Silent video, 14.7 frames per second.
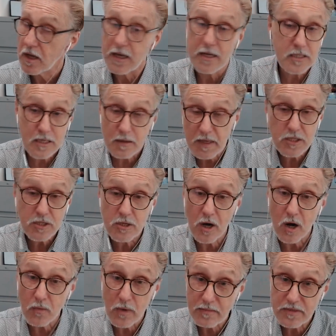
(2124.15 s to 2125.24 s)
And as I mentioned,
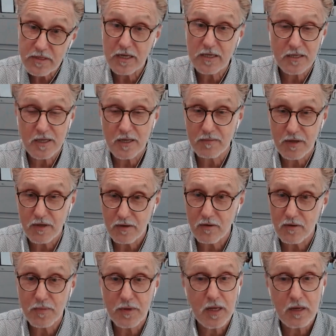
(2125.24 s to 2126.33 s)
our website's going to be open,